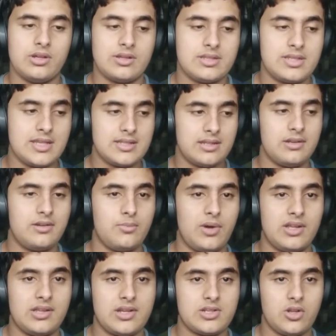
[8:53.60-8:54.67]
season
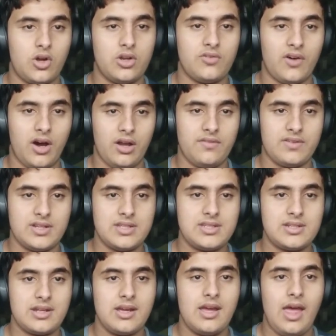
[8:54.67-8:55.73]
where there's a lot of
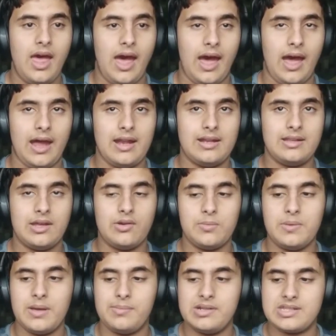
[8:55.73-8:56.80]
harvest, and they will
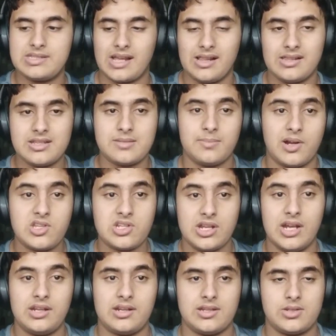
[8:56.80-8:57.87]
be able to sell this much
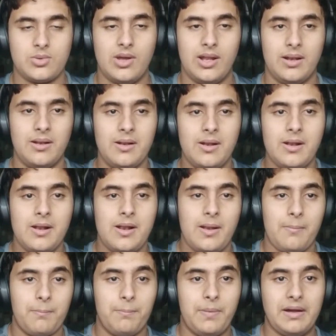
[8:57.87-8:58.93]
later as well.
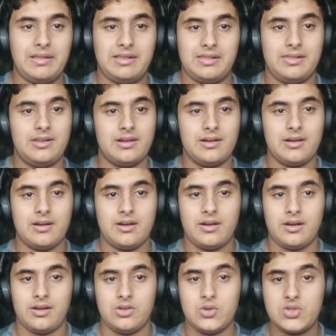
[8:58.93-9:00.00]
But
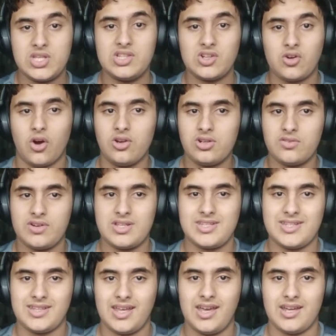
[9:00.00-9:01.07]
the
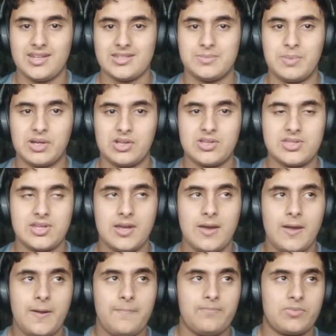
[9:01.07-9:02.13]
controversy there is because
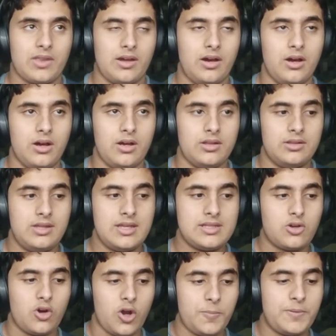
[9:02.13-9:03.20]
these
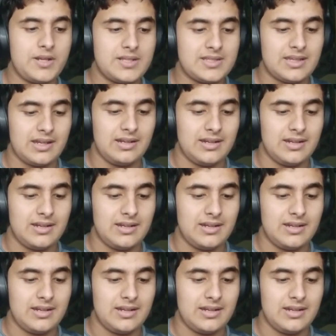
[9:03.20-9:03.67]
corporates can